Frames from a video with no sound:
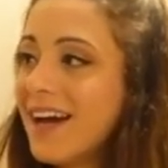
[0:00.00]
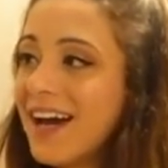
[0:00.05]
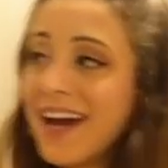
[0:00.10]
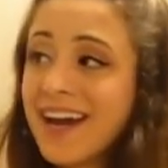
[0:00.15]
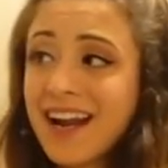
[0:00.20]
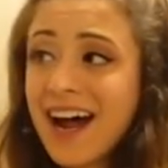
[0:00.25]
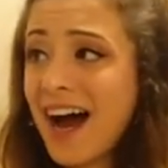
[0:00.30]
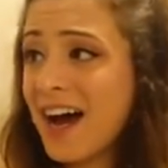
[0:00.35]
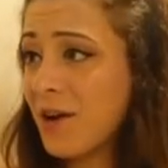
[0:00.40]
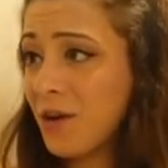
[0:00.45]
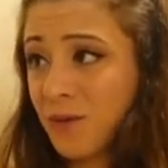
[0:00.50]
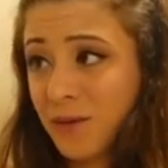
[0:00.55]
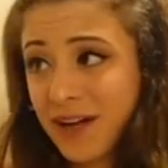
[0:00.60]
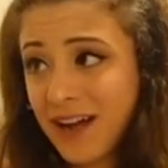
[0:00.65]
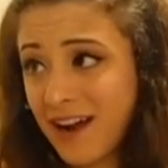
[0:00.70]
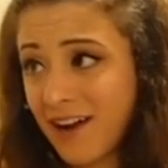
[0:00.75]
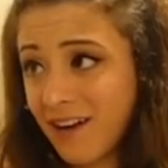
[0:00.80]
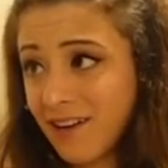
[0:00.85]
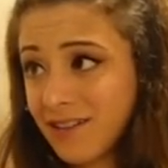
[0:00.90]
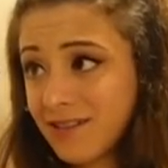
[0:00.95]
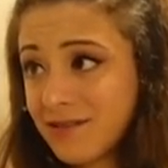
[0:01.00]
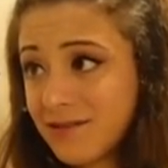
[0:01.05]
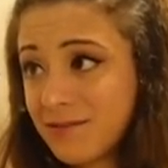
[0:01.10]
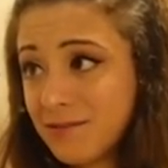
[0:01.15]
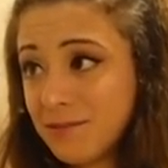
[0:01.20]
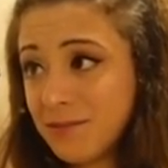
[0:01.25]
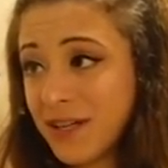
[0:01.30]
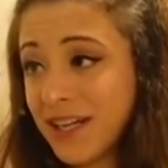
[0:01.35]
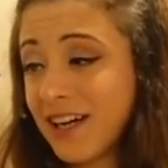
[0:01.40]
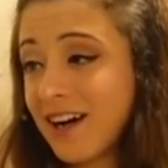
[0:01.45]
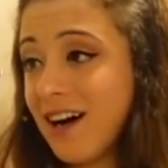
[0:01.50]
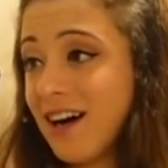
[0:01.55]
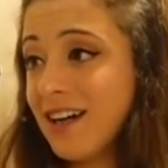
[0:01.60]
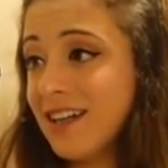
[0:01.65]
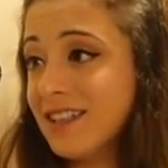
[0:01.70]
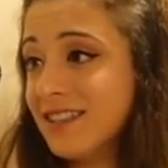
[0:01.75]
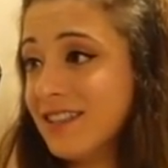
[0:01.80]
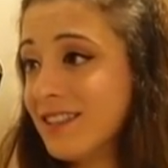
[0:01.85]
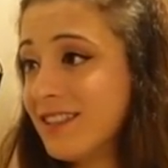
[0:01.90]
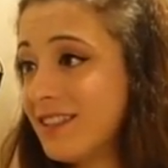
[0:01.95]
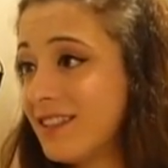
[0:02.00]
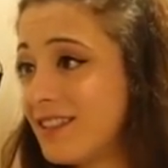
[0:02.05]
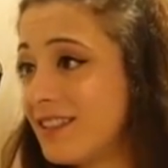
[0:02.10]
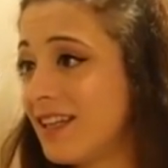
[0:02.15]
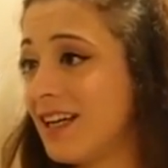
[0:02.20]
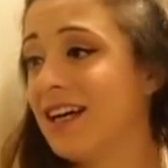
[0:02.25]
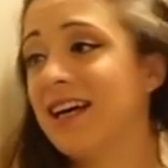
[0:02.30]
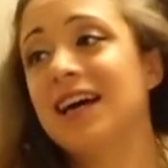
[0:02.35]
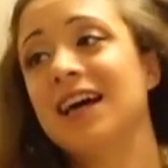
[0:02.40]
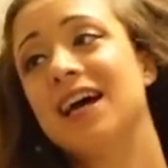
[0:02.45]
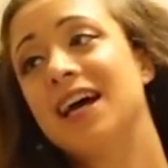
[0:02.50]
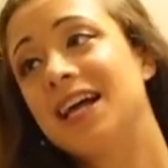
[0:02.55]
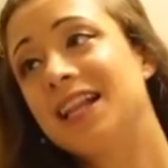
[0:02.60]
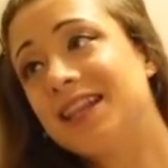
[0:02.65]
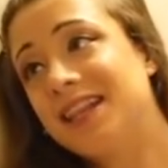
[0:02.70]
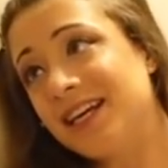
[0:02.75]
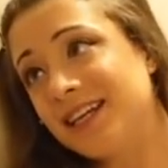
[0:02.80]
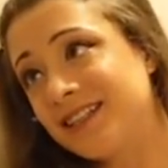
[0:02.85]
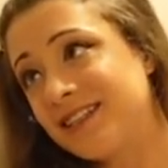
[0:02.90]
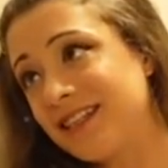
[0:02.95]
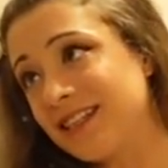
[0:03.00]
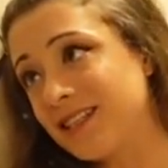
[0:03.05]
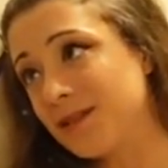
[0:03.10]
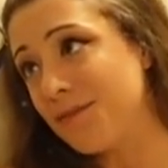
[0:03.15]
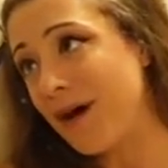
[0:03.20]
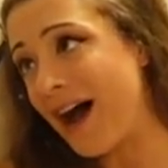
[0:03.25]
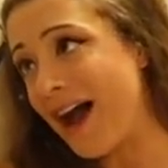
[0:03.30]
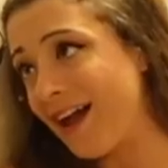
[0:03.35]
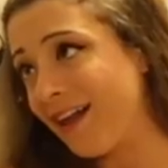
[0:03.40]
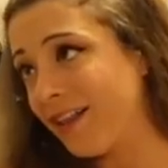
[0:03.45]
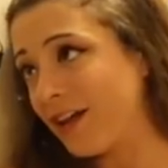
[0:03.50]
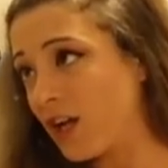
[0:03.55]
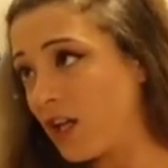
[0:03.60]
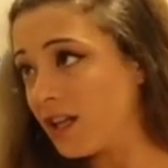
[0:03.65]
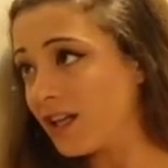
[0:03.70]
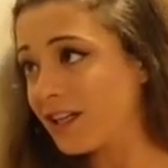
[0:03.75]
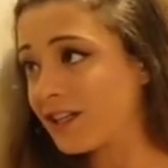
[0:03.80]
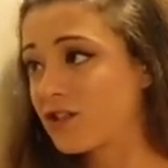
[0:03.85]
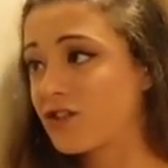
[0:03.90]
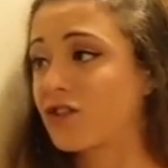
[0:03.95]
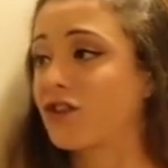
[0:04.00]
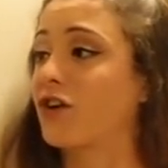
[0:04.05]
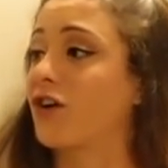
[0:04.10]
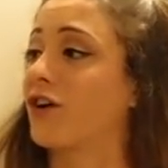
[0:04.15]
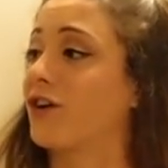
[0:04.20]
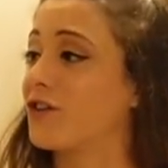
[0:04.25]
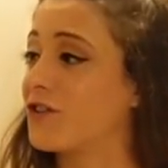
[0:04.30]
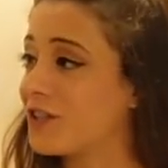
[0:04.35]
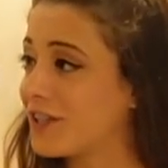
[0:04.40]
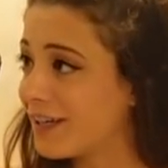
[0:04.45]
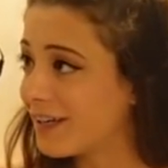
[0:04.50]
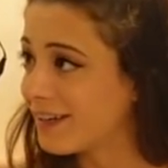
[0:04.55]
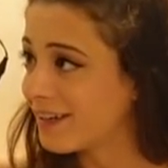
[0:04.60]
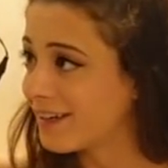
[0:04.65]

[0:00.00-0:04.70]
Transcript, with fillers: and I don't care because this is my little excursion